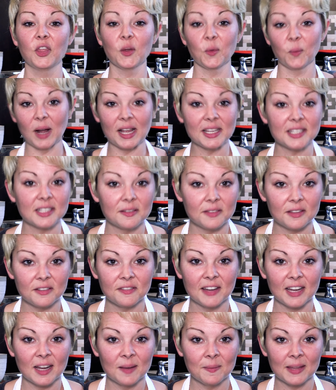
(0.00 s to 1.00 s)
The rest of the
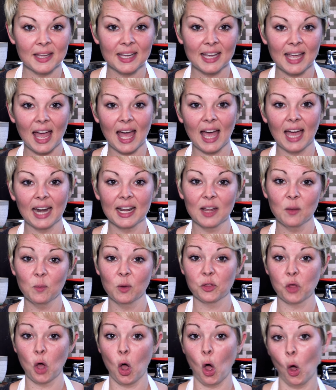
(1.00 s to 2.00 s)
family had it
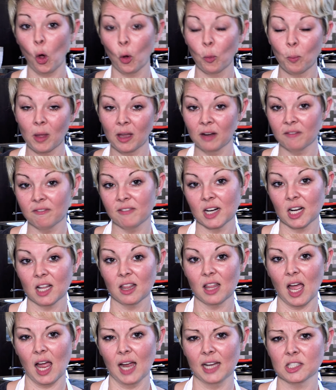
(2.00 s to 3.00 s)
with homemade
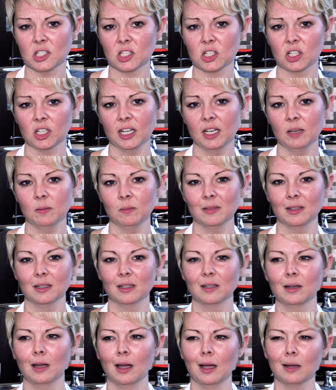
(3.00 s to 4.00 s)
vanilla ice cream.
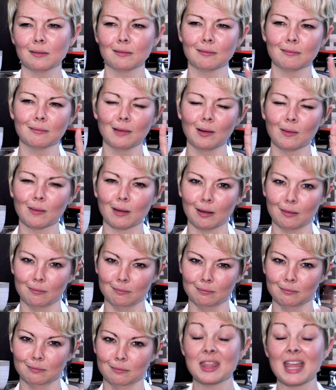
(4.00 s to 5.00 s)
Okay,
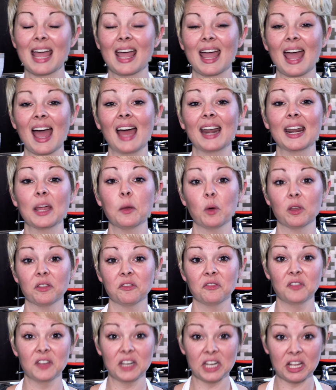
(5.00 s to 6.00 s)
they had it with
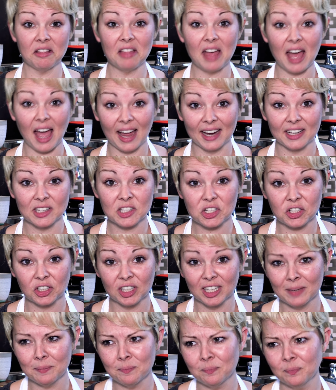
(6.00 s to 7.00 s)
vanilla ice
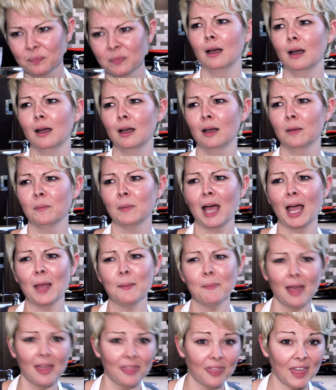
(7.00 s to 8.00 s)
cream. I
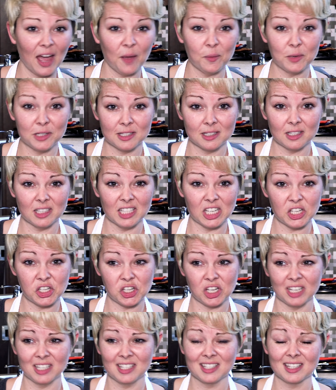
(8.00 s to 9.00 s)
bet that was
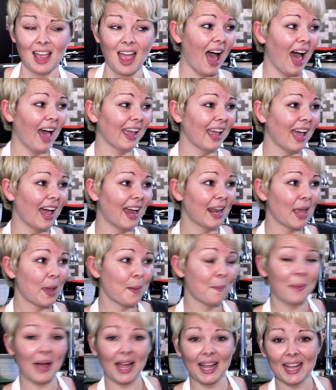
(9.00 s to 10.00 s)
delicious. I had
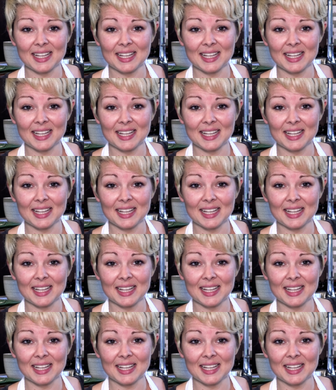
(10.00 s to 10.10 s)
it by